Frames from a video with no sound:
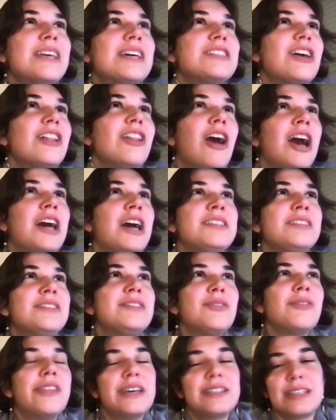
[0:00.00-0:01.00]
a lot
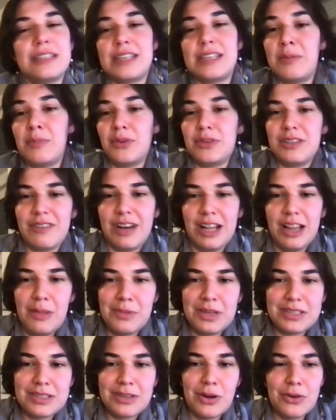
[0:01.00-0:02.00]
to the Sustainable
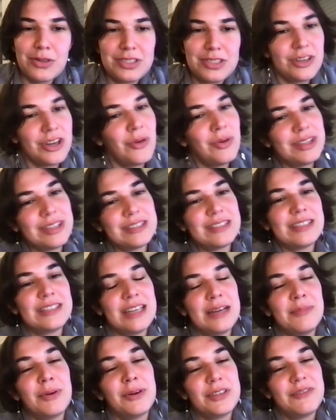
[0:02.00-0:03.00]
Development Goals. You know what the
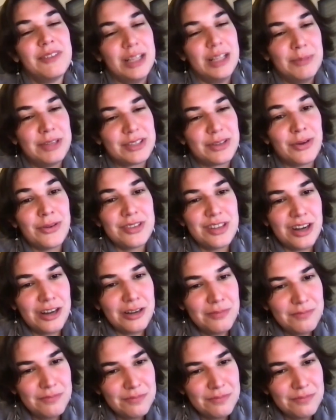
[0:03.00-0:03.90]
Sustainable Development Goals are?